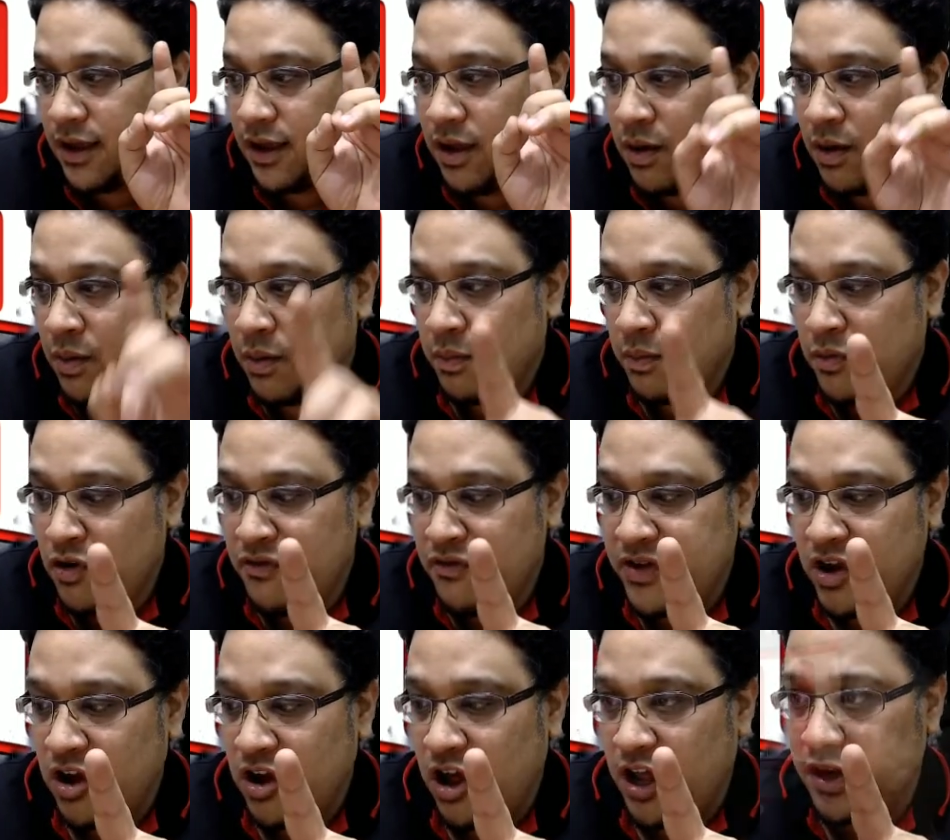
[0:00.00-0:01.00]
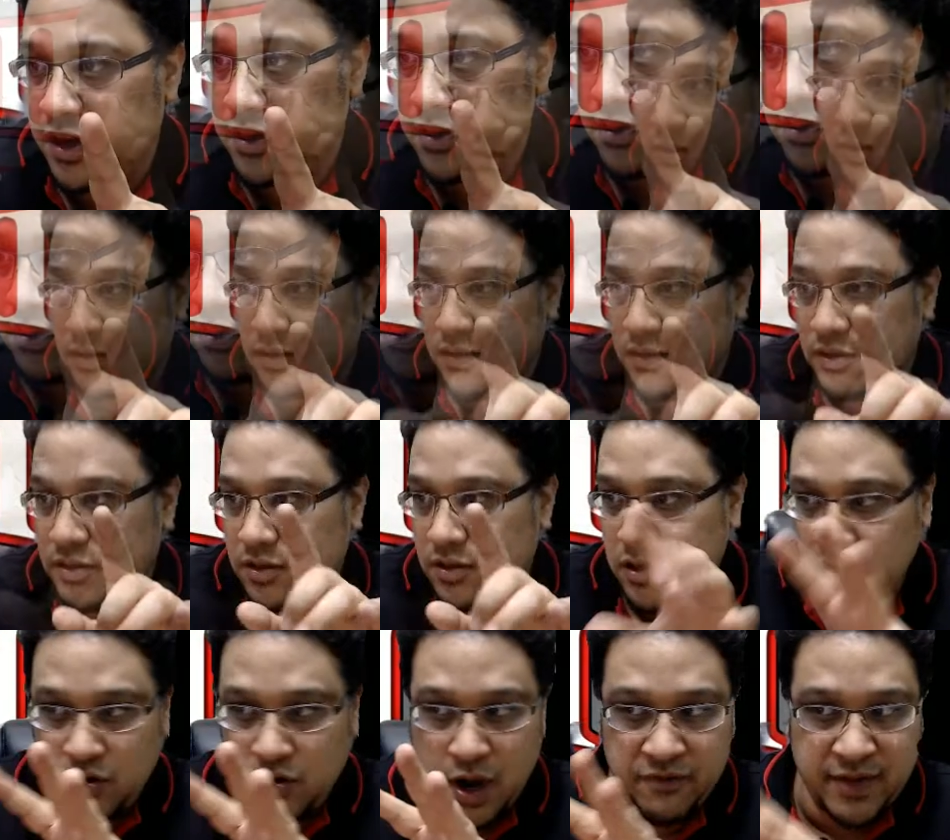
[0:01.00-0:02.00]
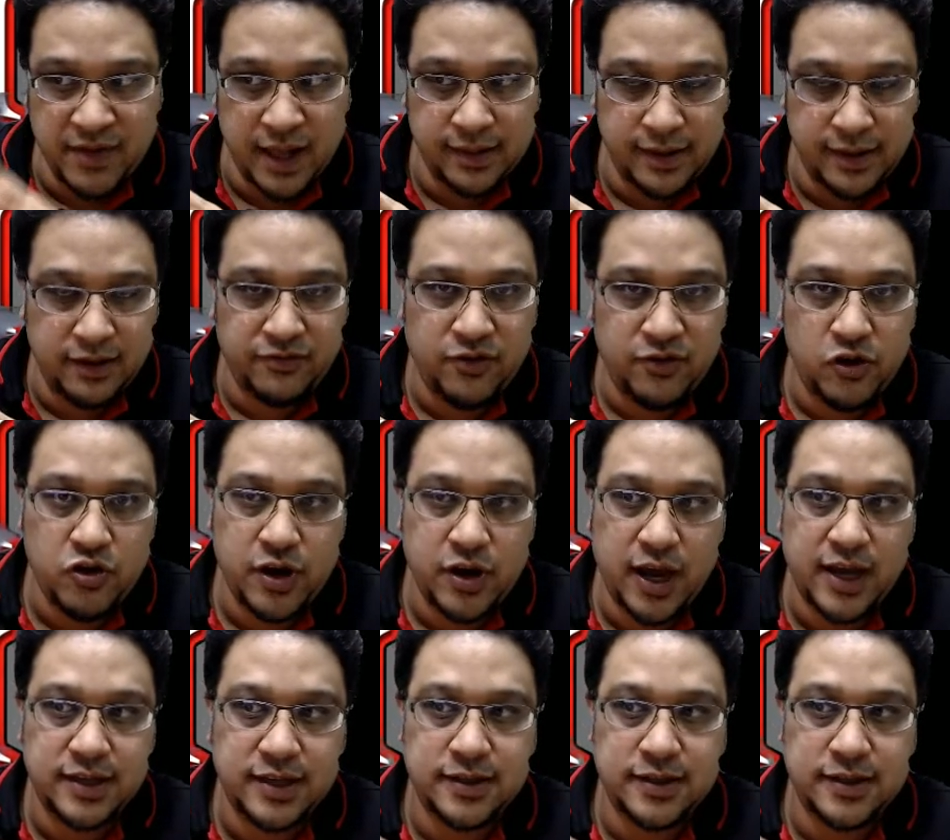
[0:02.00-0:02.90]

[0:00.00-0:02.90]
Moving on to, I've done this for you guys.